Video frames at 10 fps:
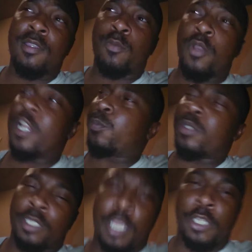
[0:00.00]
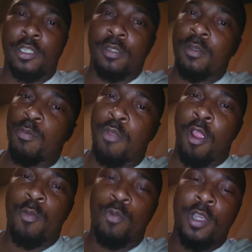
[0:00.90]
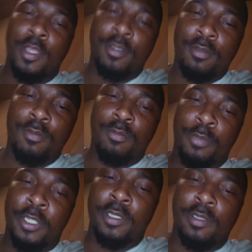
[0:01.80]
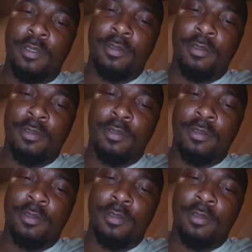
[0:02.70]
What is possession? Part one. Peace.